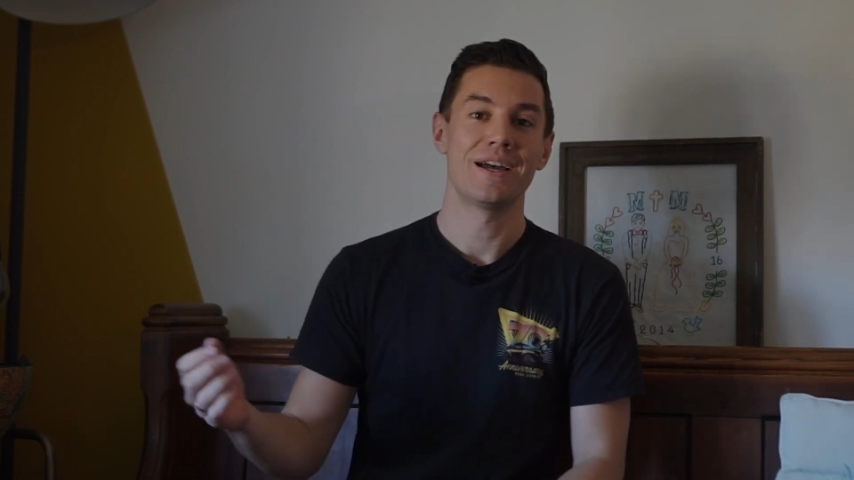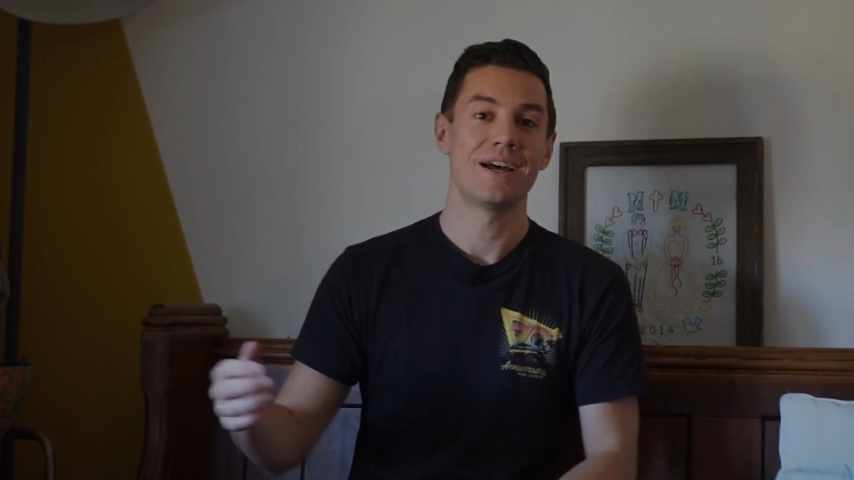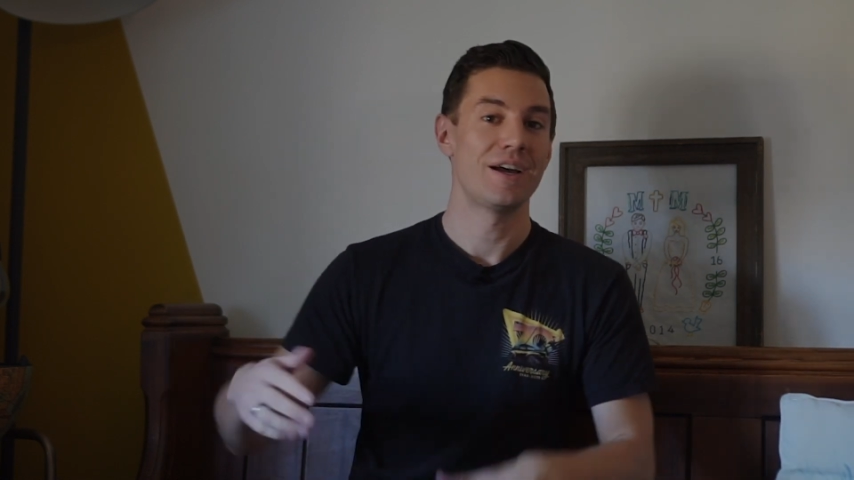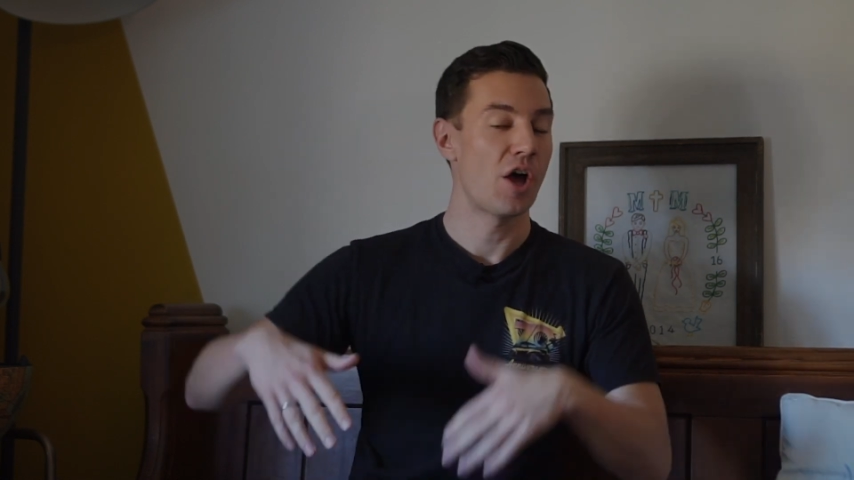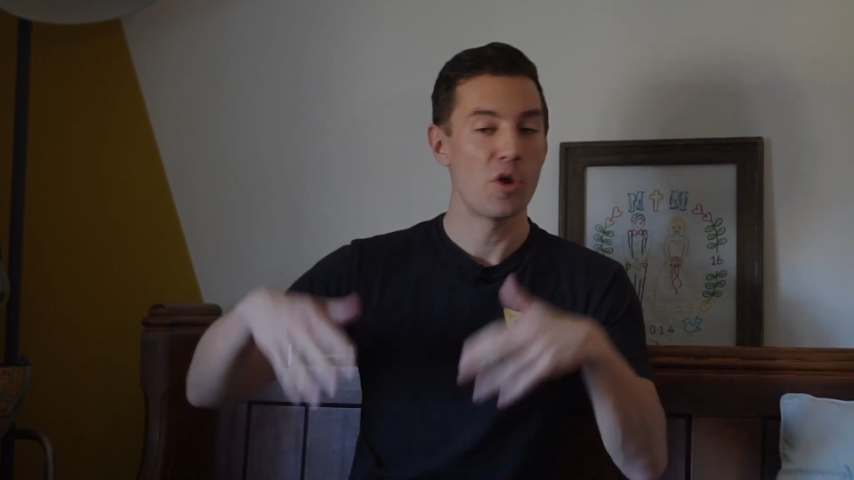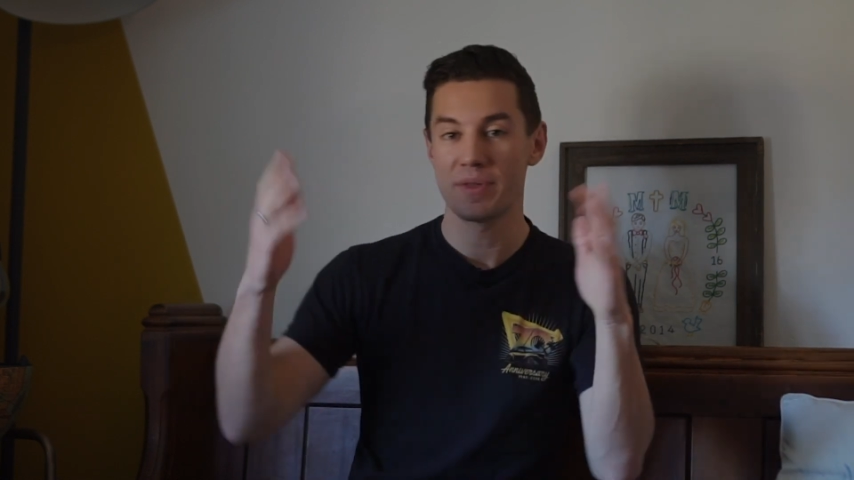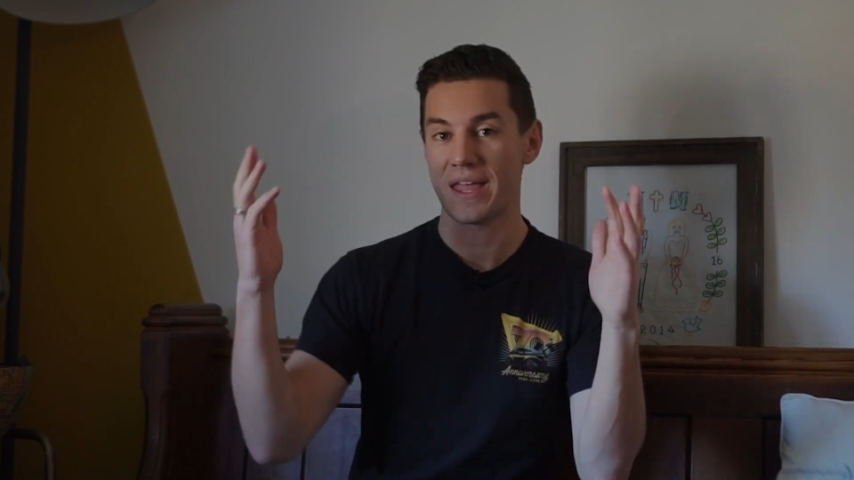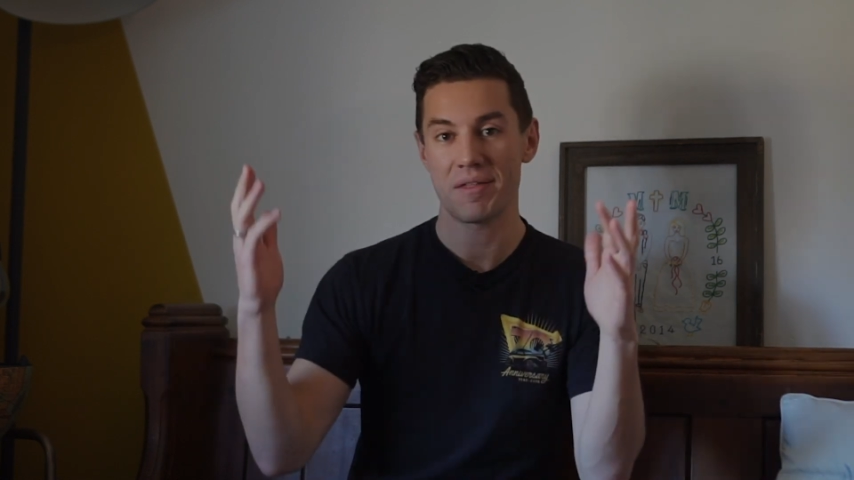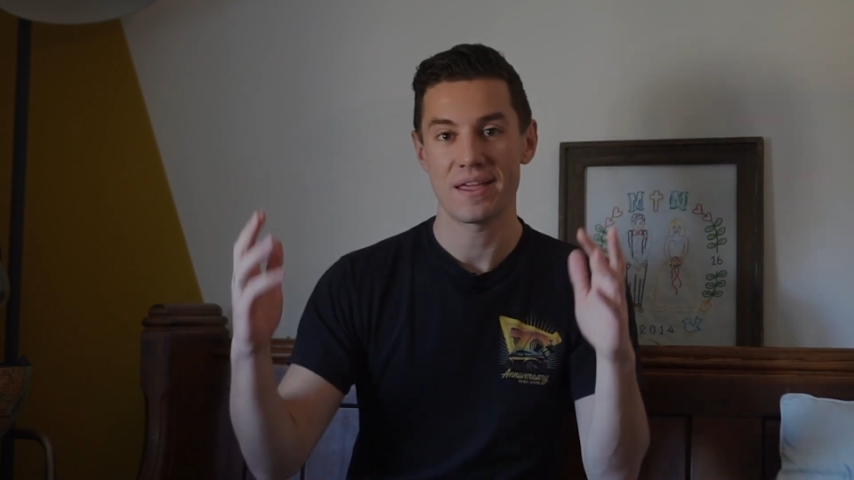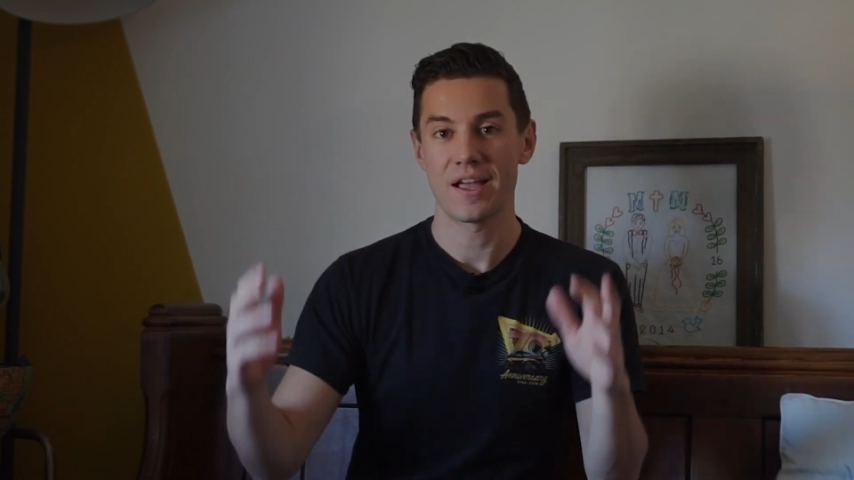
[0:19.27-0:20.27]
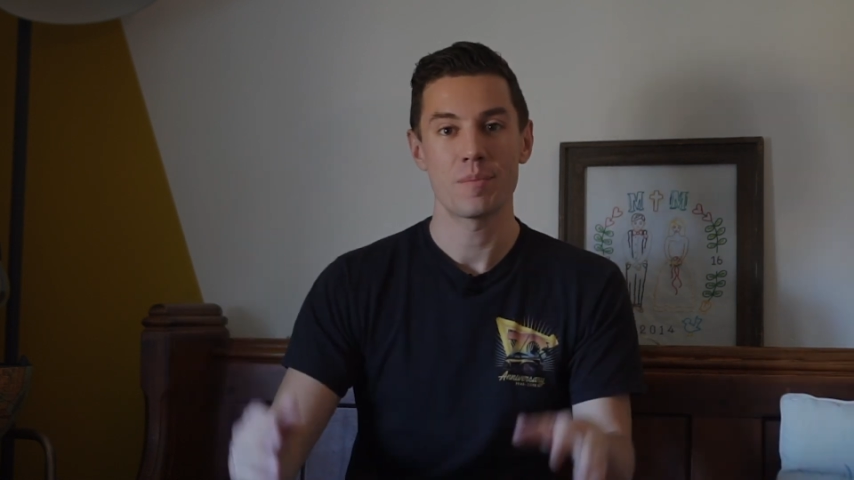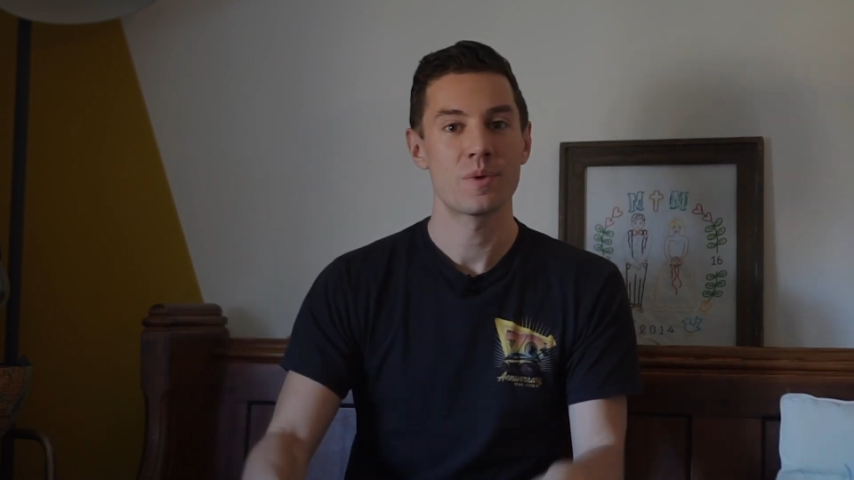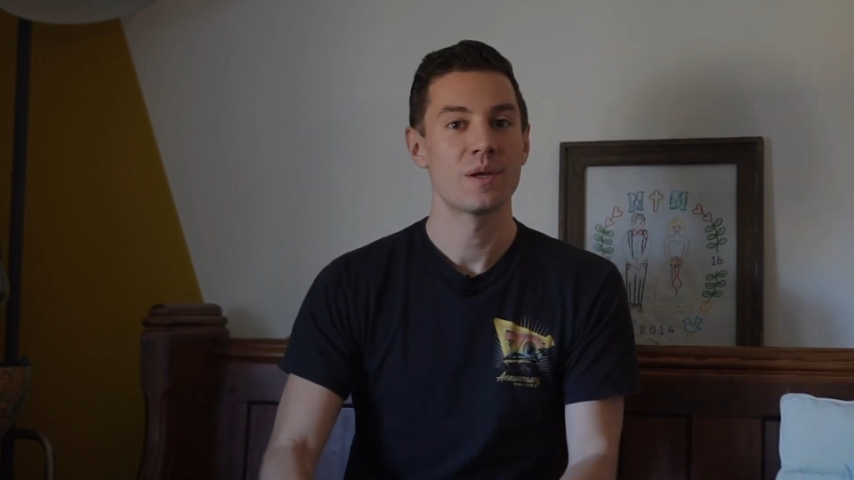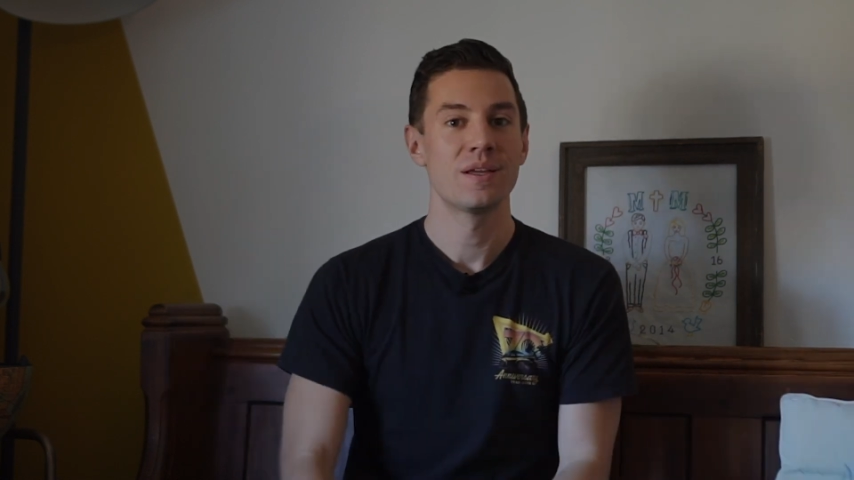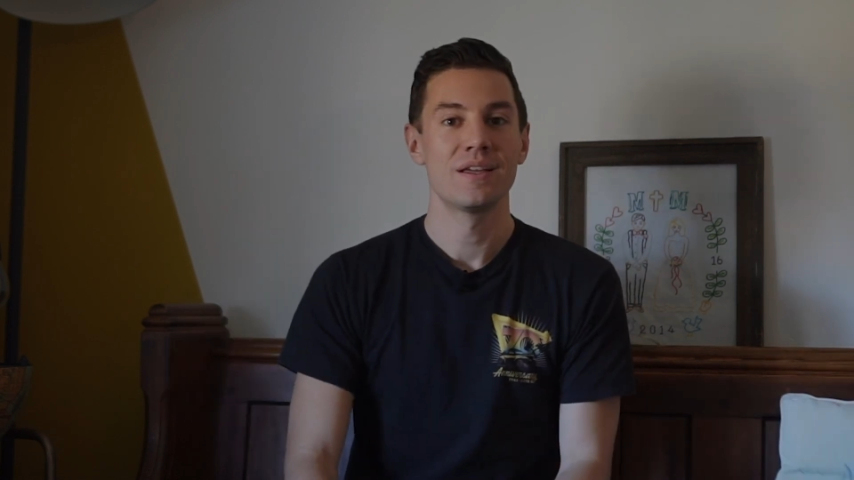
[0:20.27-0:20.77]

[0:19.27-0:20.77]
open that thing up,